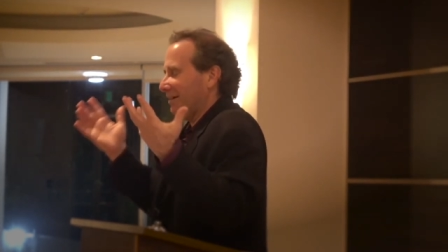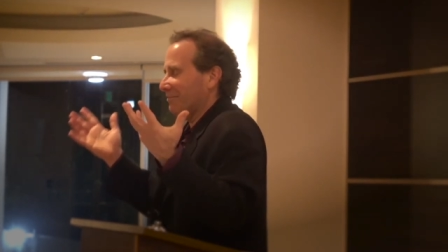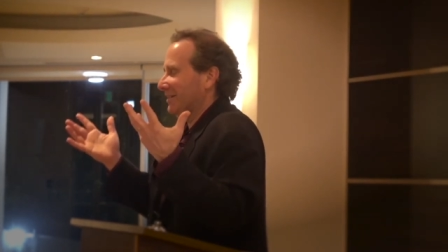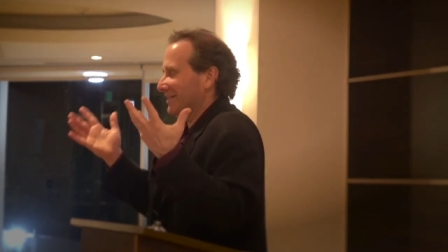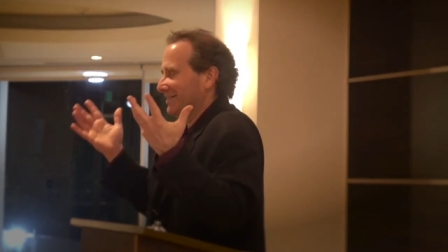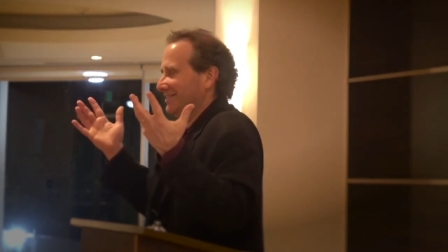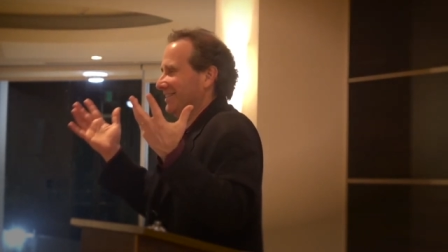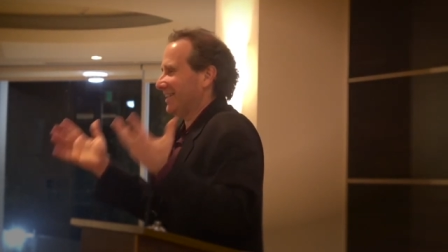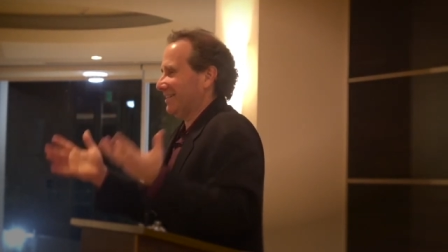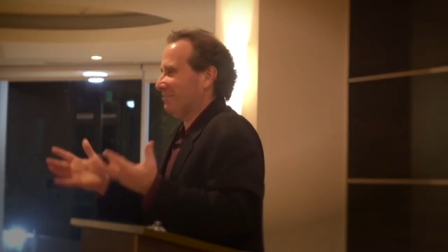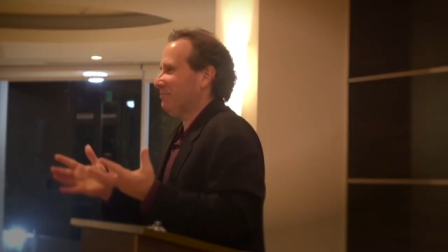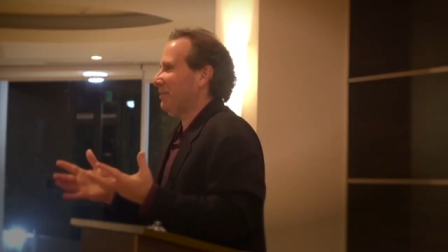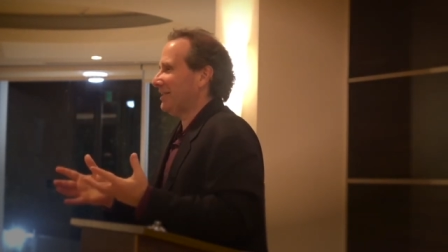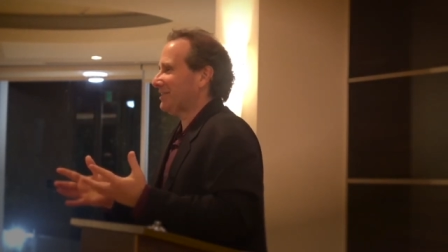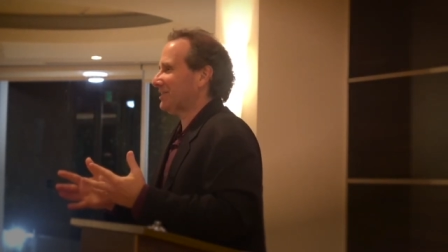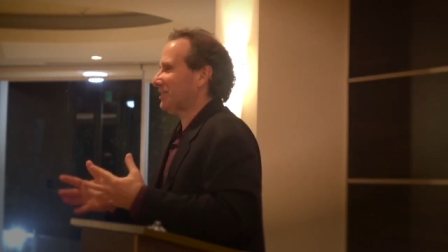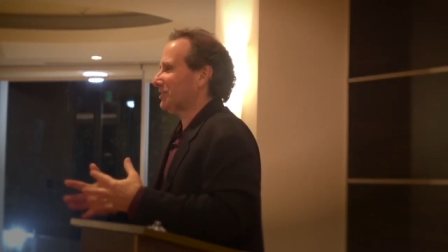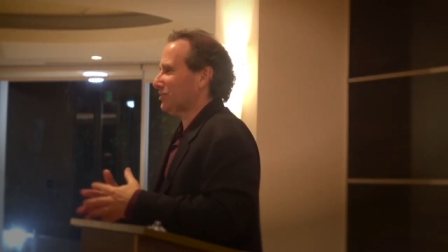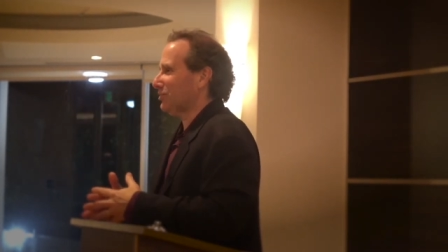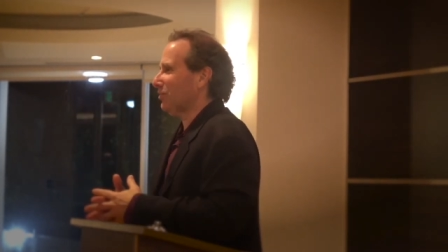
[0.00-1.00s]
I mean, it's like
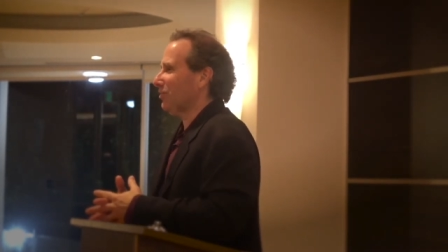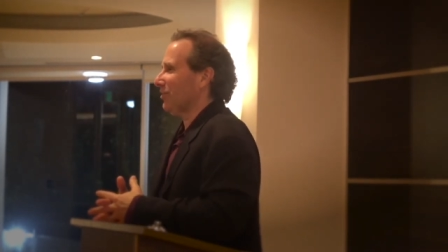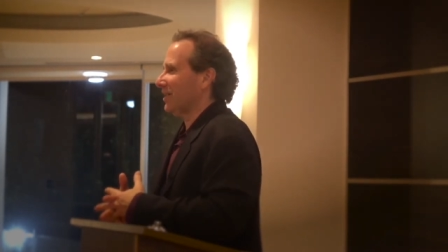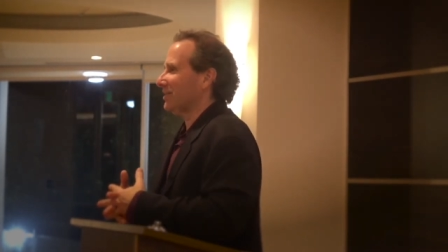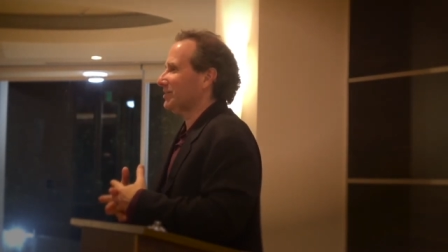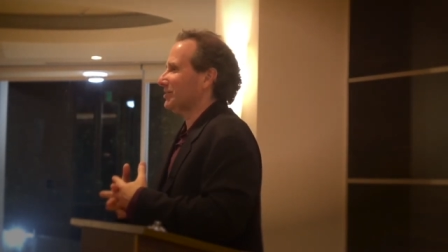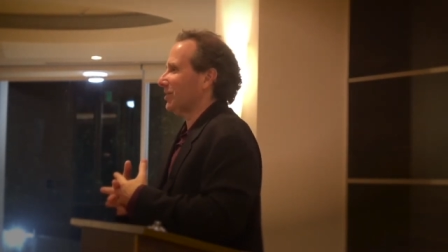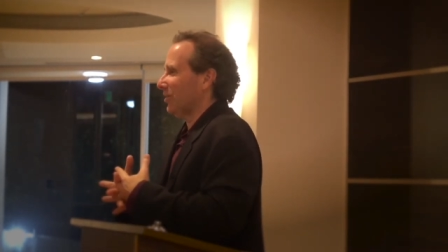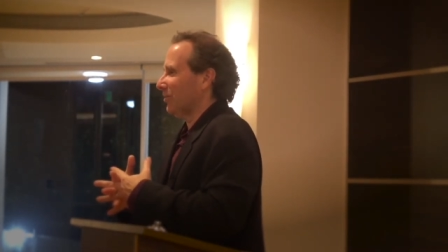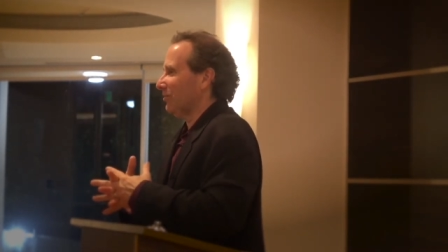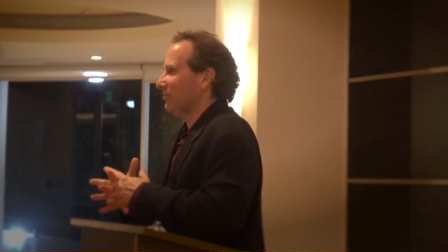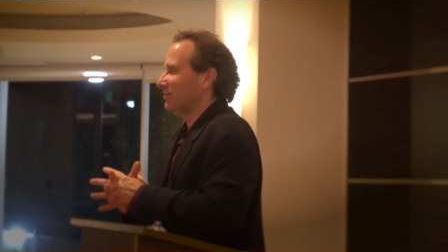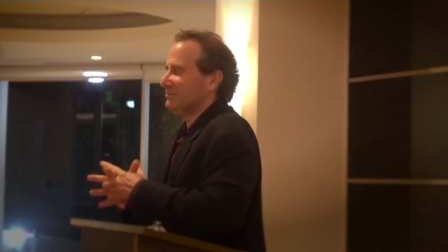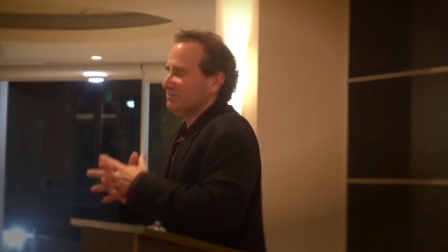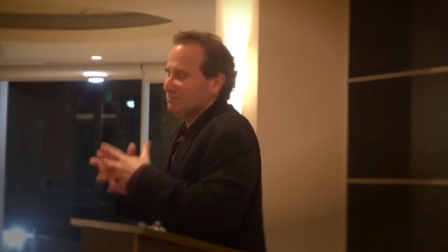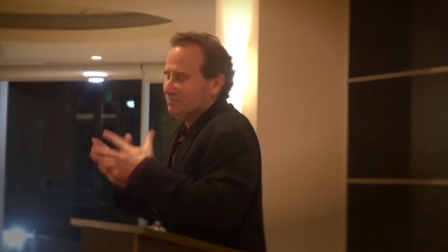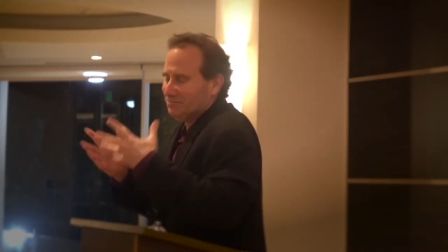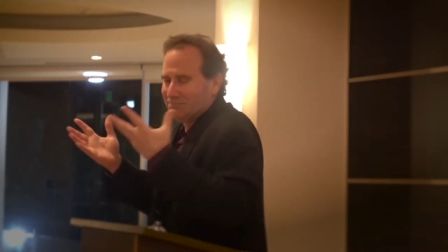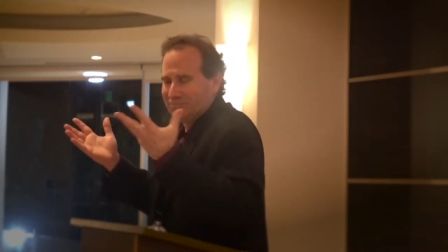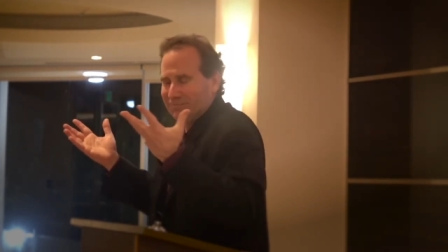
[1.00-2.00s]
amazing story. So,
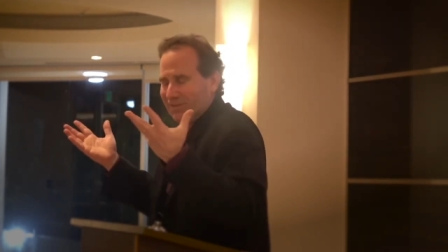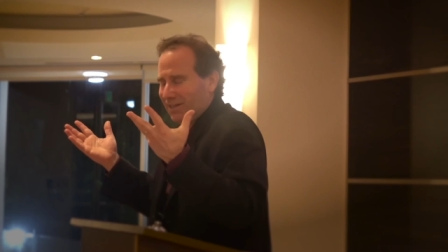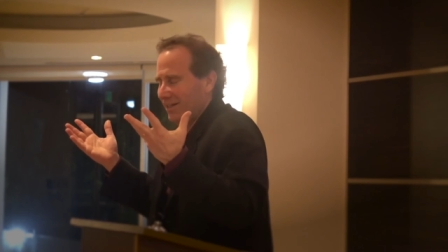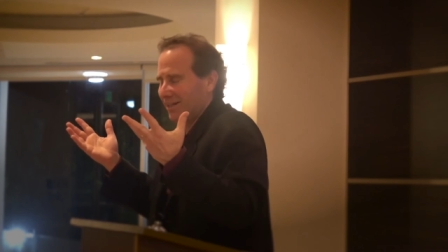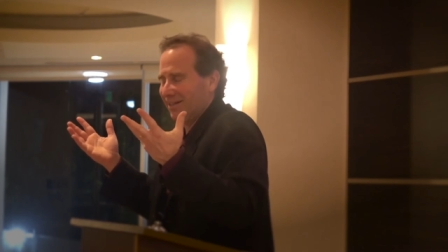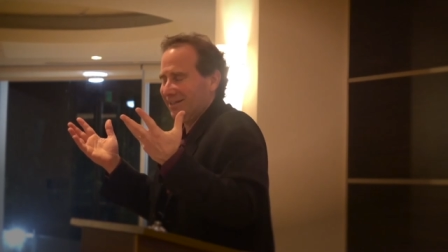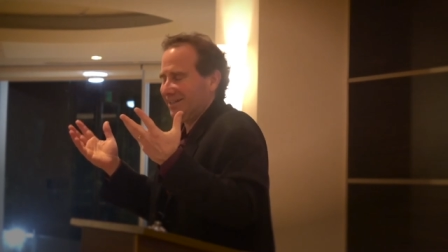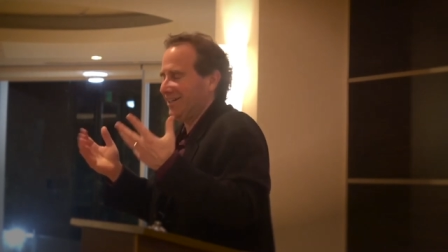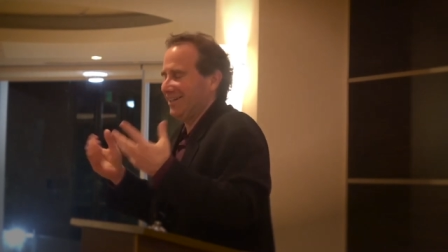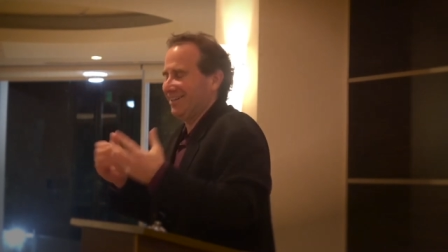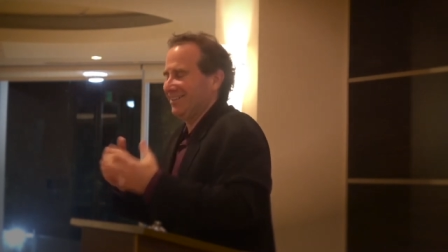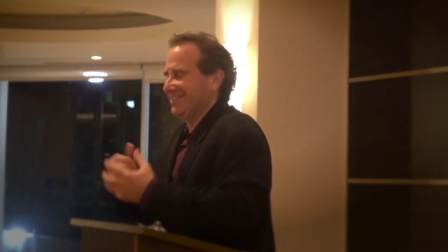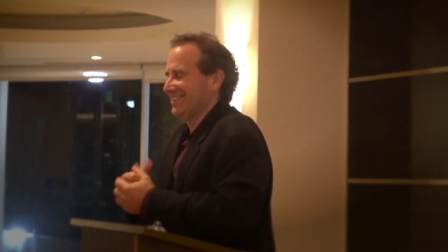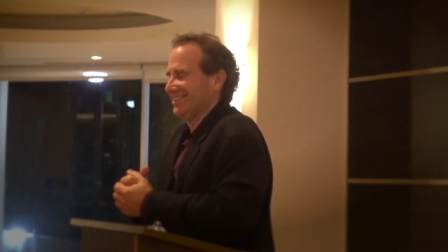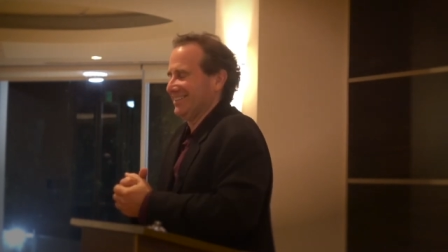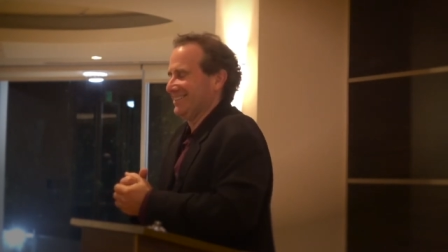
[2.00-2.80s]
you know,